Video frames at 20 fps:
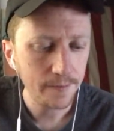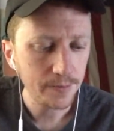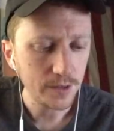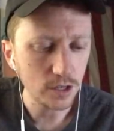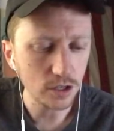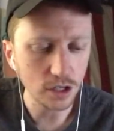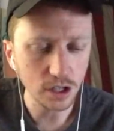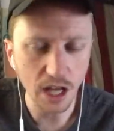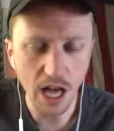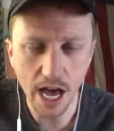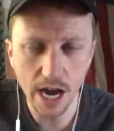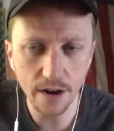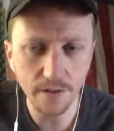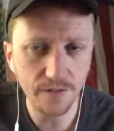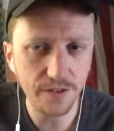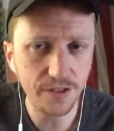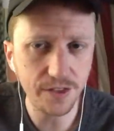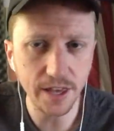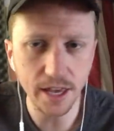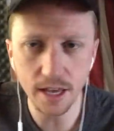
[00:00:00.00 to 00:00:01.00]
there's a lot
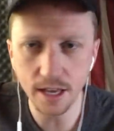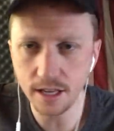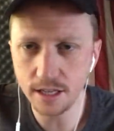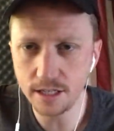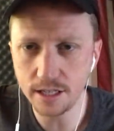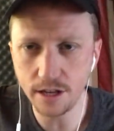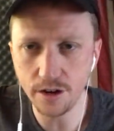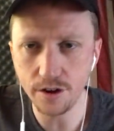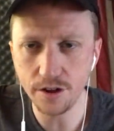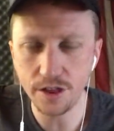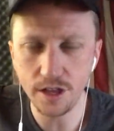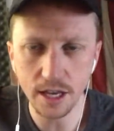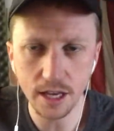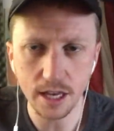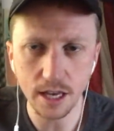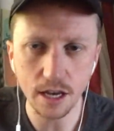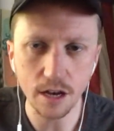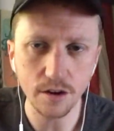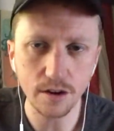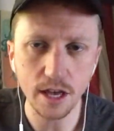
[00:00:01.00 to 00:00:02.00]
of things that are
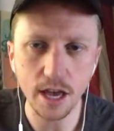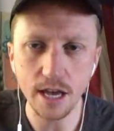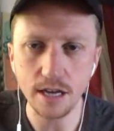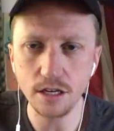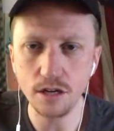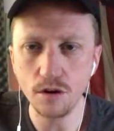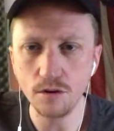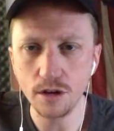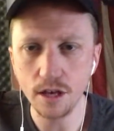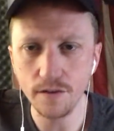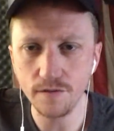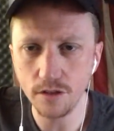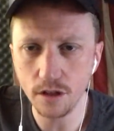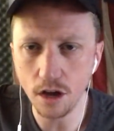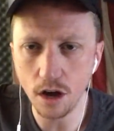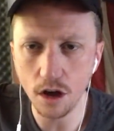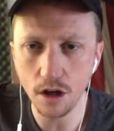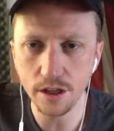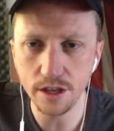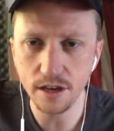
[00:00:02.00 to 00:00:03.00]
thinking, okay, don't give
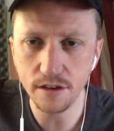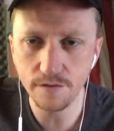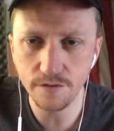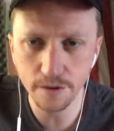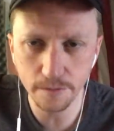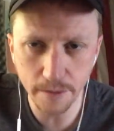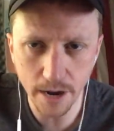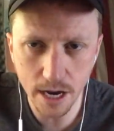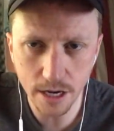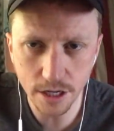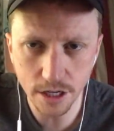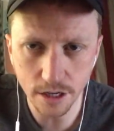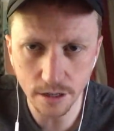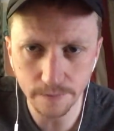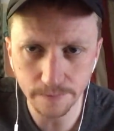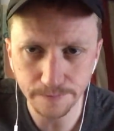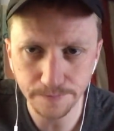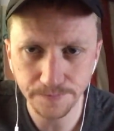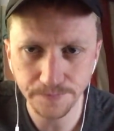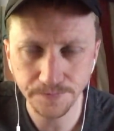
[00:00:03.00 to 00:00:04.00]
all the information.